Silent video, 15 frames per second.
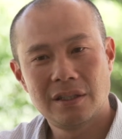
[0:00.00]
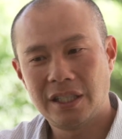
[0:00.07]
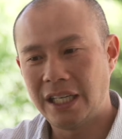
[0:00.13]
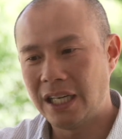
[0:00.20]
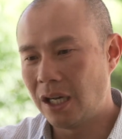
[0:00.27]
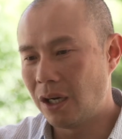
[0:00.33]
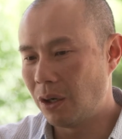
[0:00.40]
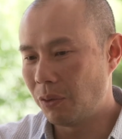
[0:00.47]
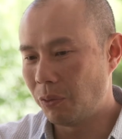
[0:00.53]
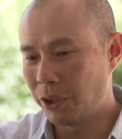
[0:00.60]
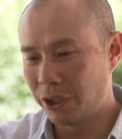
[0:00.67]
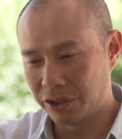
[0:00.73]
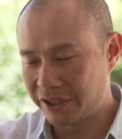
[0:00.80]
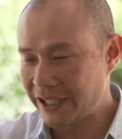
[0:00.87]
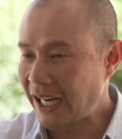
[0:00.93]
when
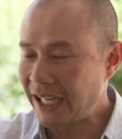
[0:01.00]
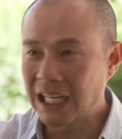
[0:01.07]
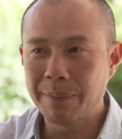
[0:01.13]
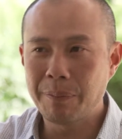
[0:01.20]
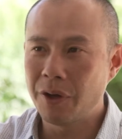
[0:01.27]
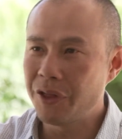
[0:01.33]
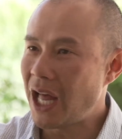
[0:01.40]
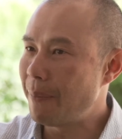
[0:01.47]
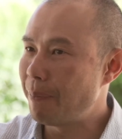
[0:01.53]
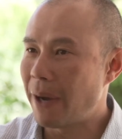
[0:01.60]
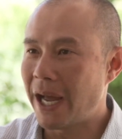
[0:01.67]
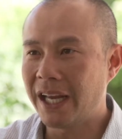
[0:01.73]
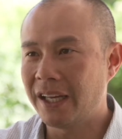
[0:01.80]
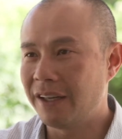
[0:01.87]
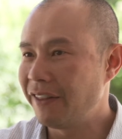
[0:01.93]
you're standing up on that
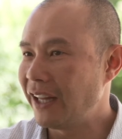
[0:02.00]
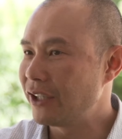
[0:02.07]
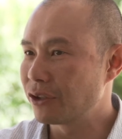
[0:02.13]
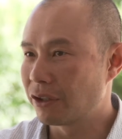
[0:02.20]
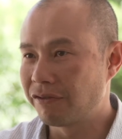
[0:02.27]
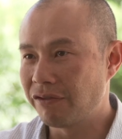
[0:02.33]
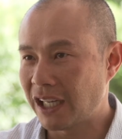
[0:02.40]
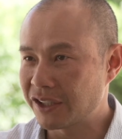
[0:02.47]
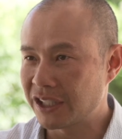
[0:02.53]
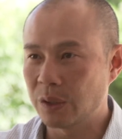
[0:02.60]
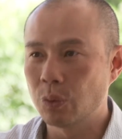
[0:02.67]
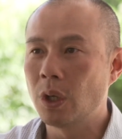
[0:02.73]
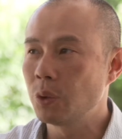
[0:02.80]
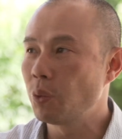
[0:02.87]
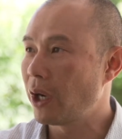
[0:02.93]
bike and things are
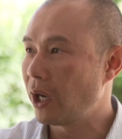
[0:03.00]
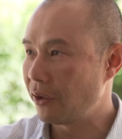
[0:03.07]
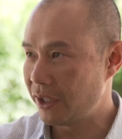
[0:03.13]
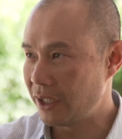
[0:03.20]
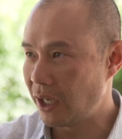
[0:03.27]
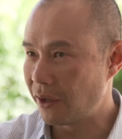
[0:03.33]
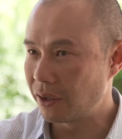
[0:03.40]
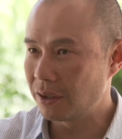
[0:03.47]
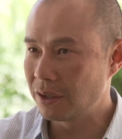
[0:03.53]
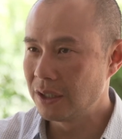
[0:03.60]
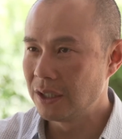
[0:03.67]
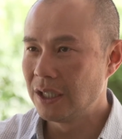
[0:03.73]
flexing one way or the other.